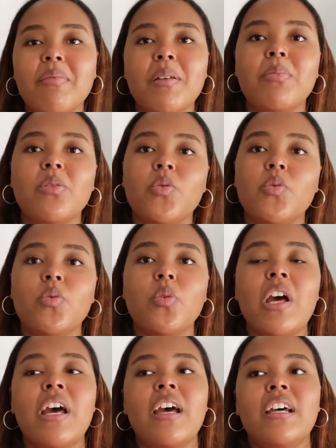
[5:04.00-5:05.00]
people
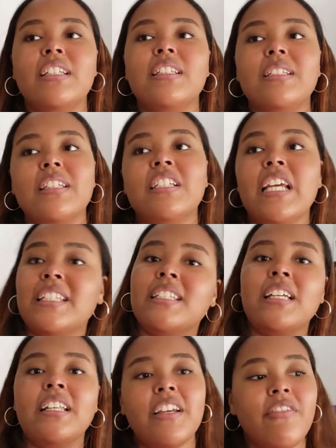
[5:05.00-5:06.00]

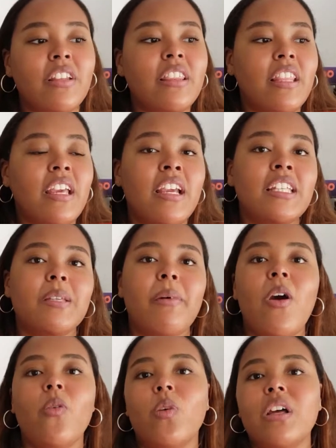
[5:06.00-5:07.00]
suggesting different things
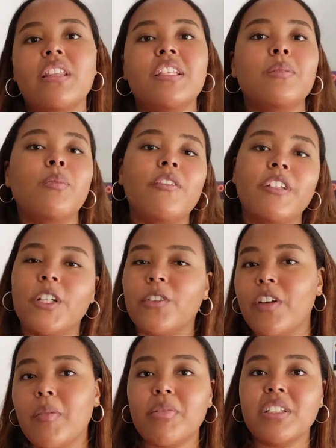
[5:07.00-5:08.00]
about what this movie could
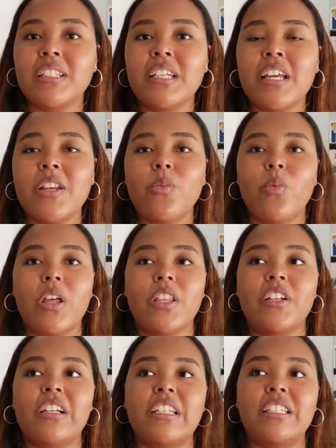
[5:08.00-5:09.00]
represent,
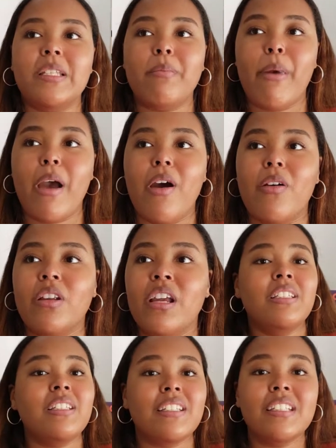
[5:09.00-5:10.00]
whether it's about
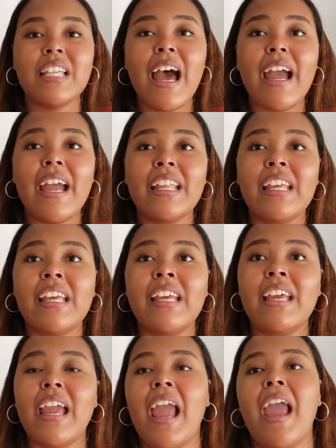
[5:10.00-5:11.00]

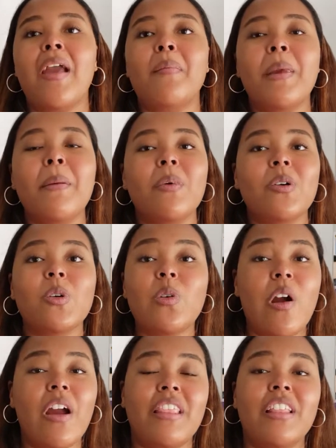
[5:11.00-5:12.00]
society and people who
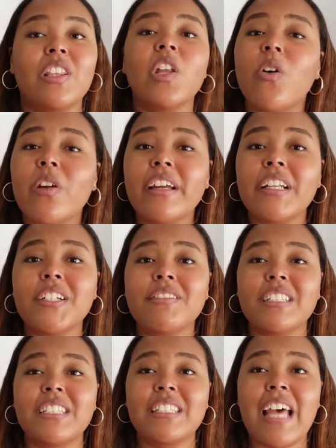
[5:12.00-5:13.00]
are in the lower end of
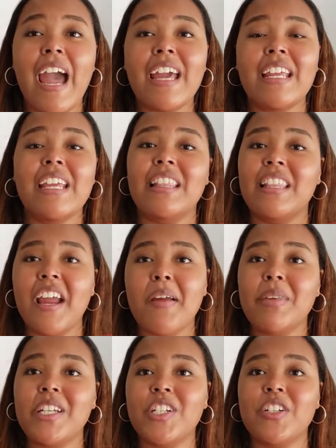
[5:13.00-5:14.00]
society and their
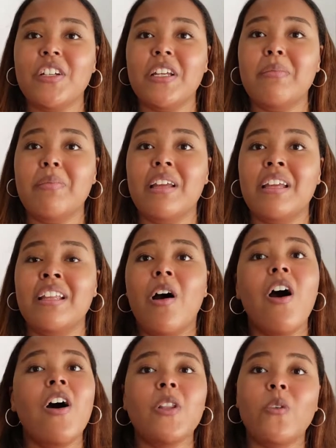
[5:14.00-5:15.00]
mistreatment,
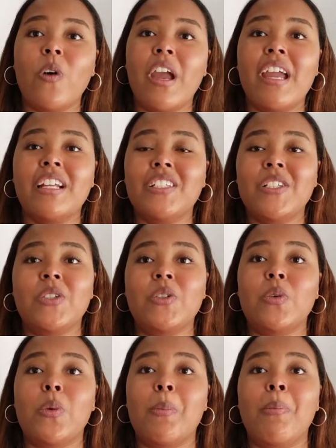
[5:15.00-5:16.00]
all the way
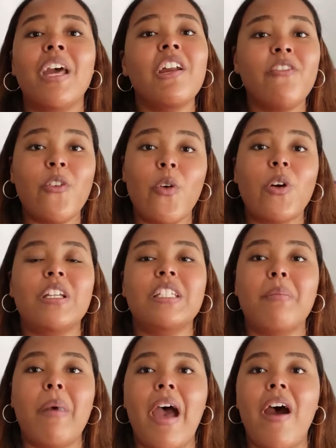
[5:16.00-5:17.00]
to metaphors
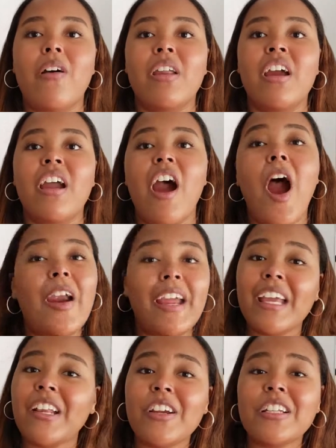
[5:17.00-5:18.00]
about our
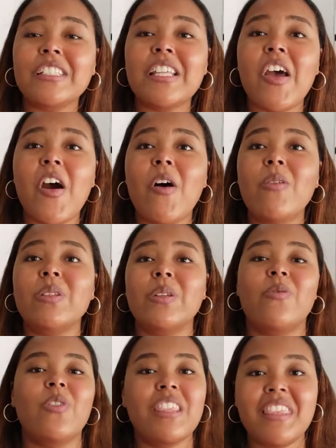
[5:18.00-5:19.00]
inner selves
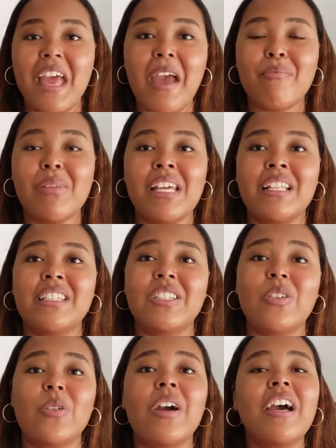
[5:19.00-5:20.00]
and what that means.
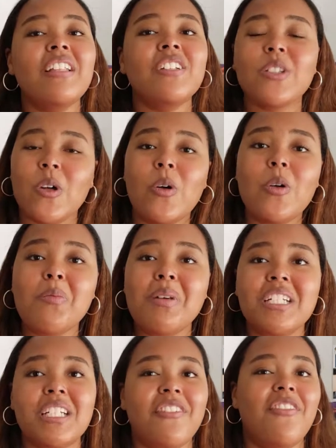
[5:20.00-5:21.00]
So there's a whole
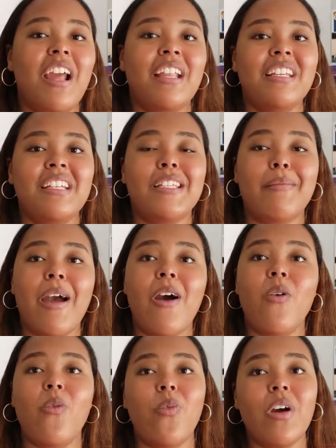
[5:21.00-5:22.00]
bunch of different ideas
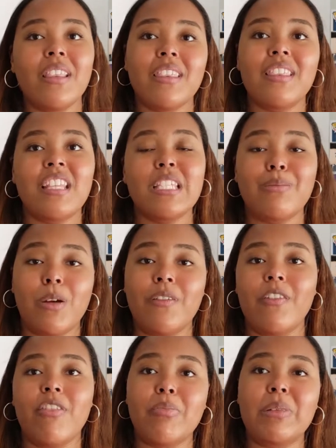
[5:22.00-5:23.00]
about what this movie
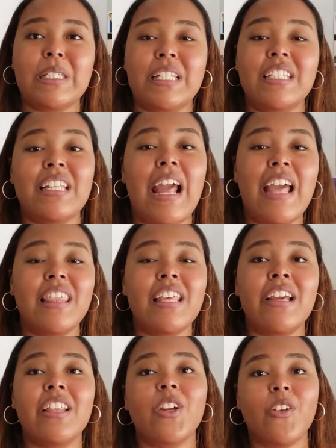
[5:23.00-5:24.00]
represents. And I
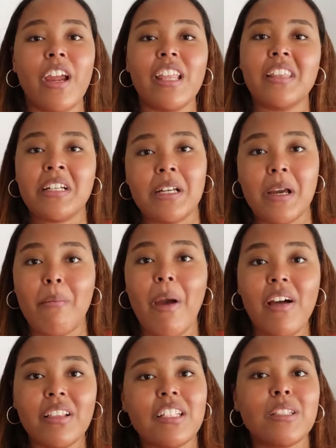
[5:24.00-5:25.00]
think the great thing
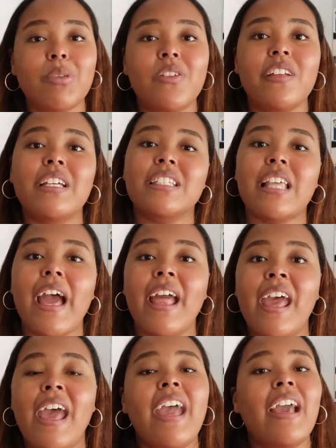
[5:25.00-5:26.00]
about this movie is that
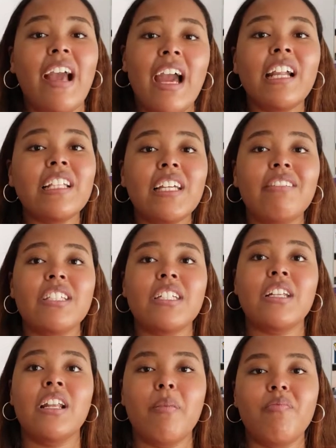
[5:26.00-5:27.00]
it kind of leaves
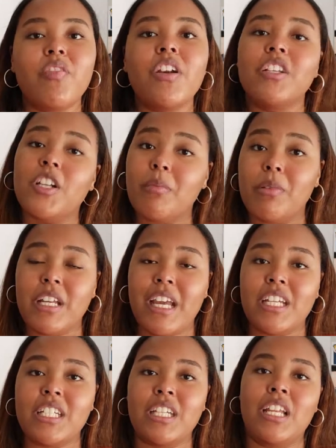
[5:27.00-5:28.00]
it up for
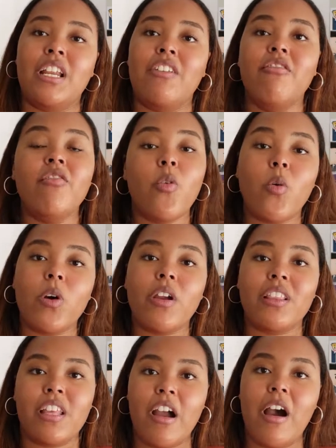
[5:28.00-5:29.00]
interpretation for
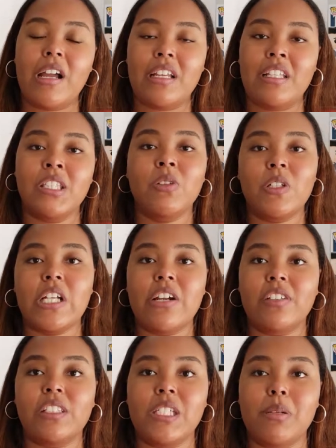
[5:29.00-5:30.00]
the audience, which I
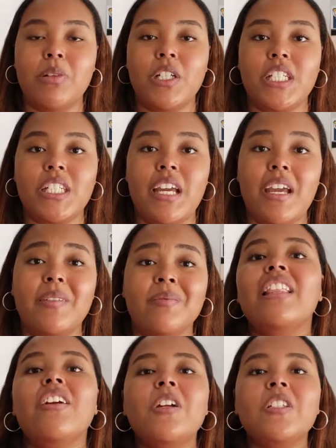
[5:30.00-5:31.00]
really appreciate.
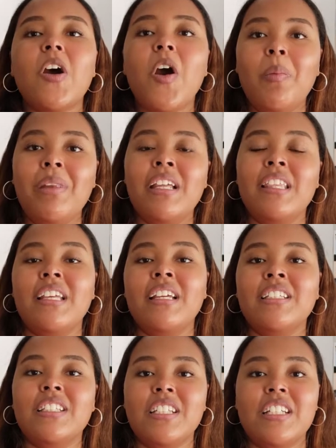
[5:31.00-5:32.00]
There are so many
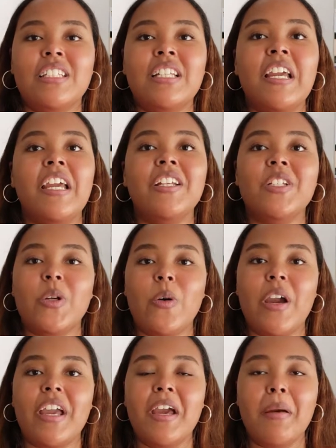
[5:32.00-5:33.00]
things to just
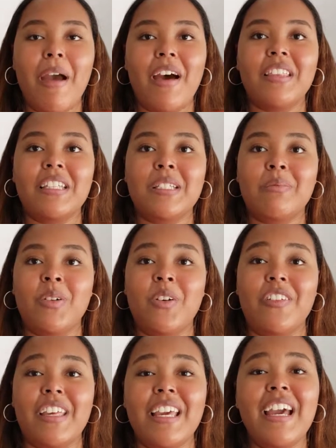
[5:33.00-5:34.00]
enjoy about this
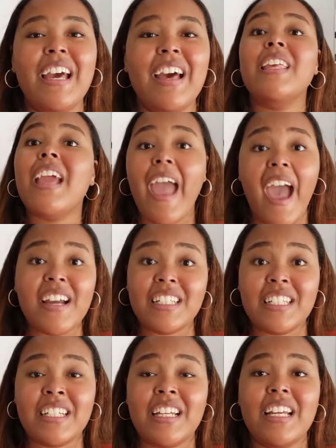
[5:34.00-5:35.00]
movie. The
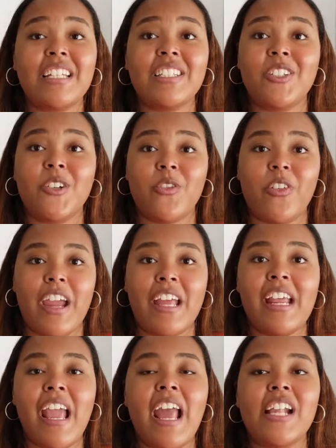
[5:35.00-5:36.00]
acting is great,
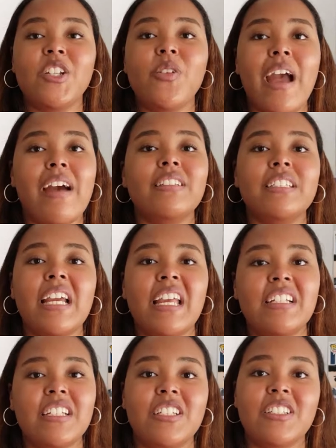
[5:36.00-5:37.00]
and you have to take
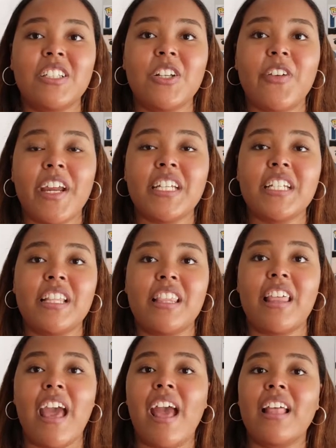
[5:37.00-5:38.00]
into consideration
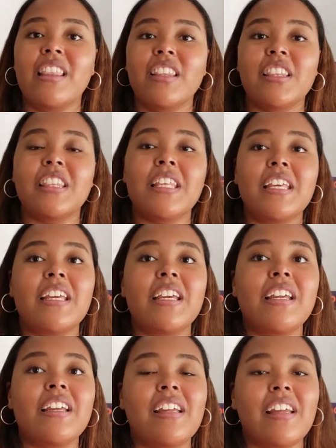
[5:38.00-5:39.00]
that the
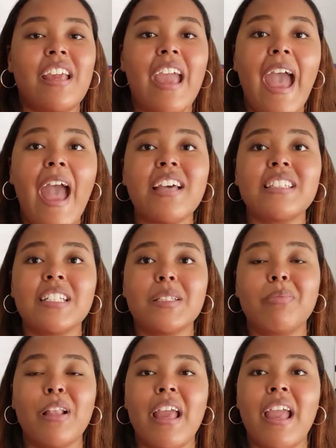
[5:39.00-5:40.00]
cast is
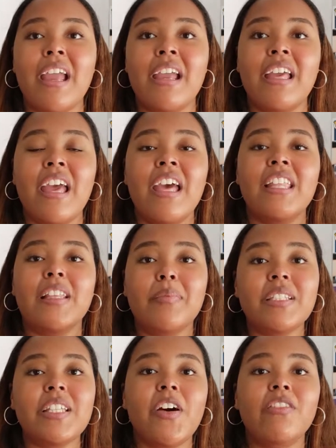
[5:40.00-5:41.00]
playing
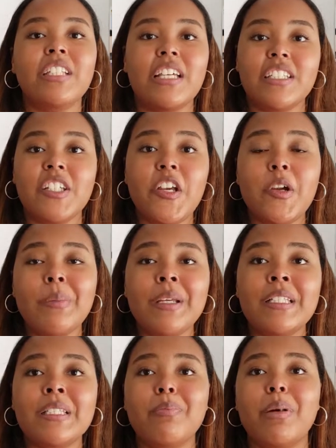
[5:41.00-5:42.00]
themselves as
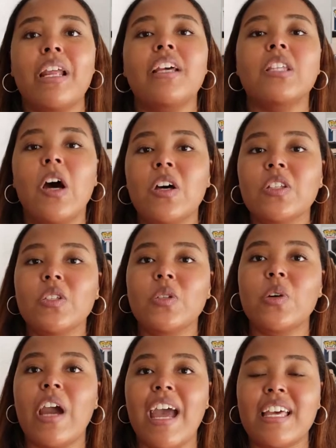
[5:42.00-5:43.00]
humans, but as
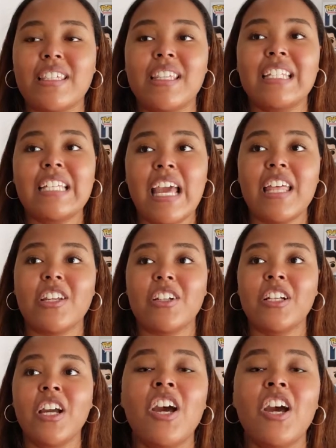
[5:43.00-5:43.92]
also as tethered.